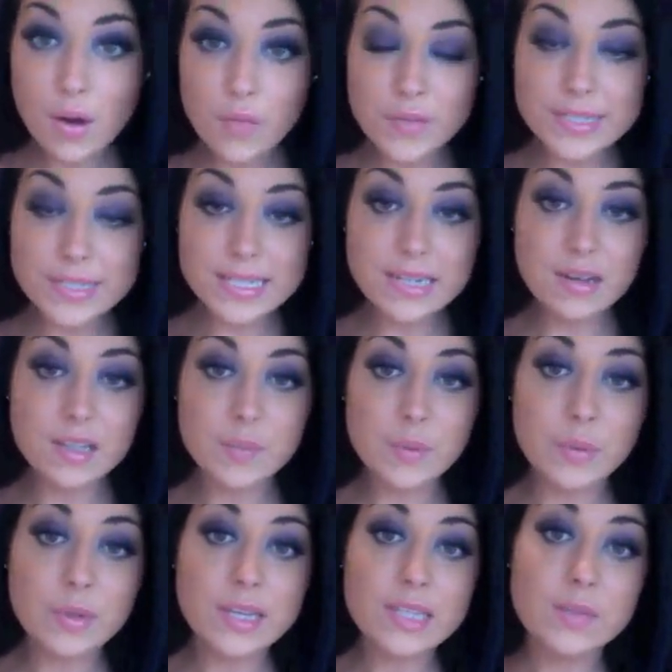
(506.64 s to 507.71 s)
obviously, last but
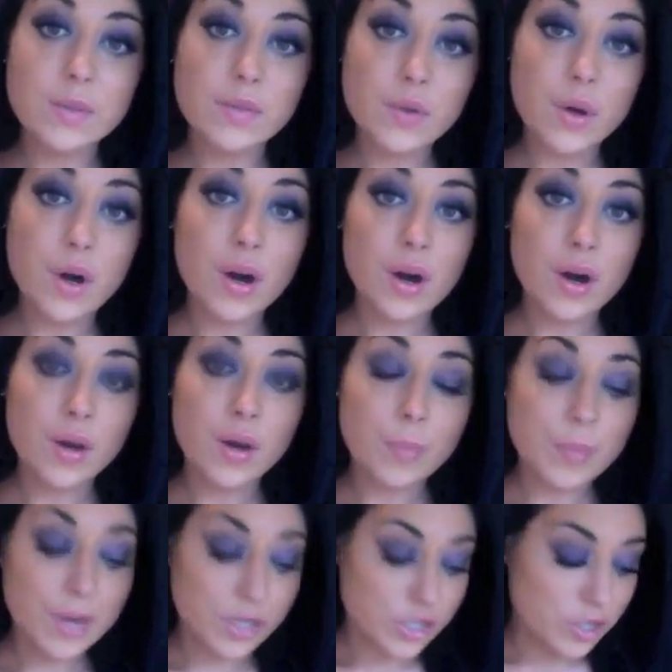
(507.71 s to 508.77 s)
not least, we've got our
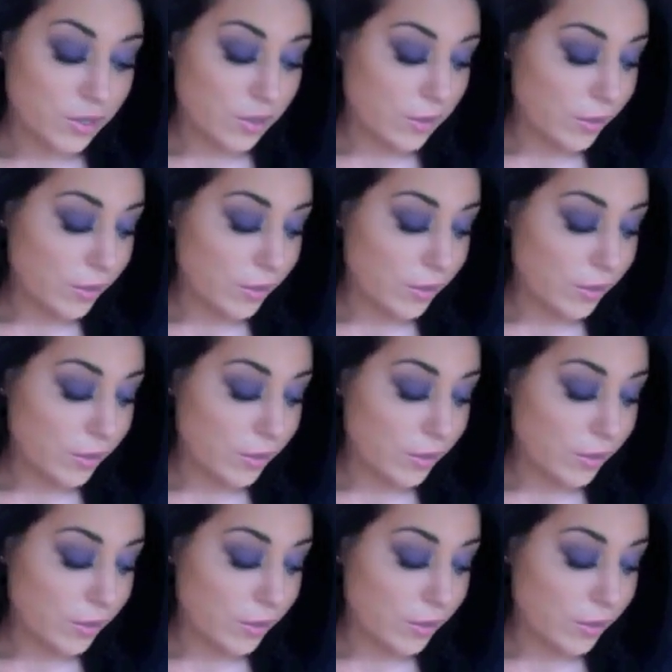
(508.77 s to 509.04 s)
blusher.